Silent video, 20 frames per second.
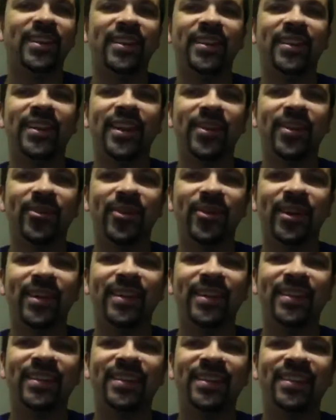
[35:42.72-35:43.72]
insurance
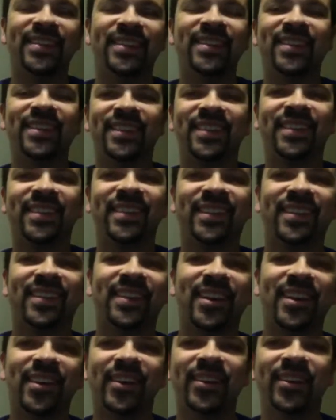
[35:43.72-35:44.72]
policy for the
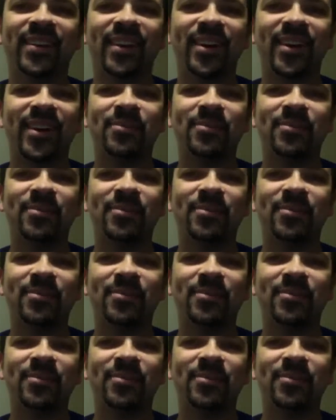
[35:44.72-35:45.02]
club.